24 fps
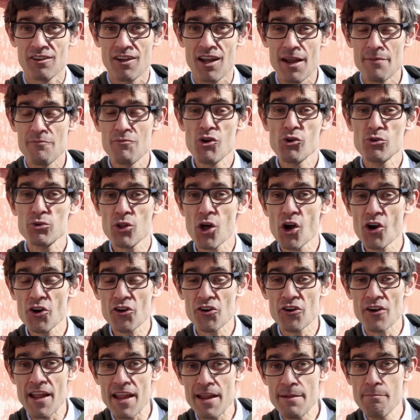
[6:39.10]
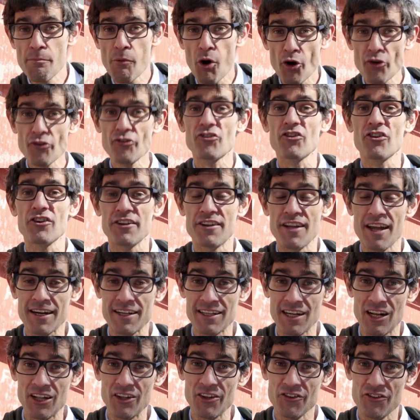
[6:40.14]
I'm no longer a Martian
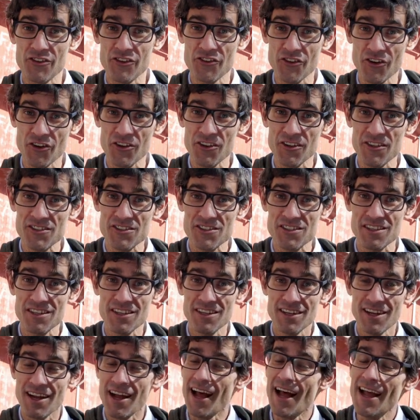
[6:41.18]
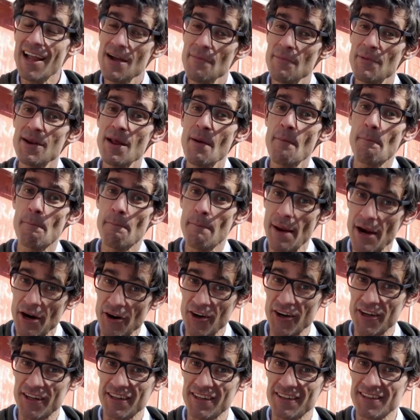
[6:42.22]
technology journalist, I am an
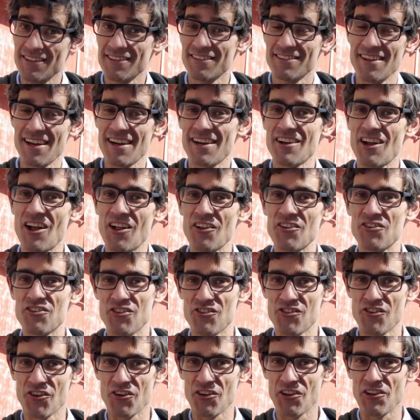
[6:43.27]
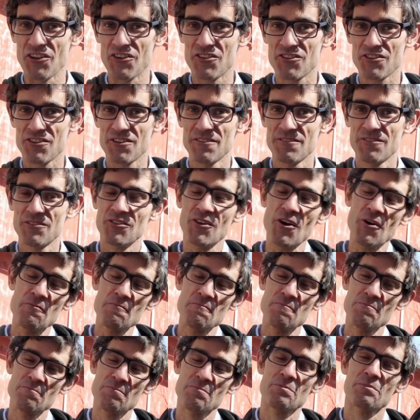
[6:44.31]
American technology journalist. So,
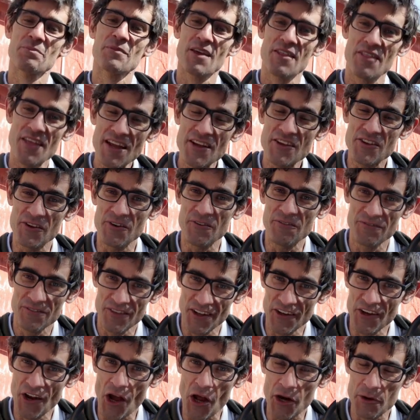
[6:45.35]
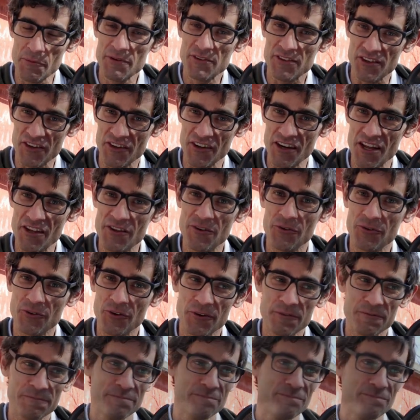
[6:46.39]
thank you, anonymous internet user.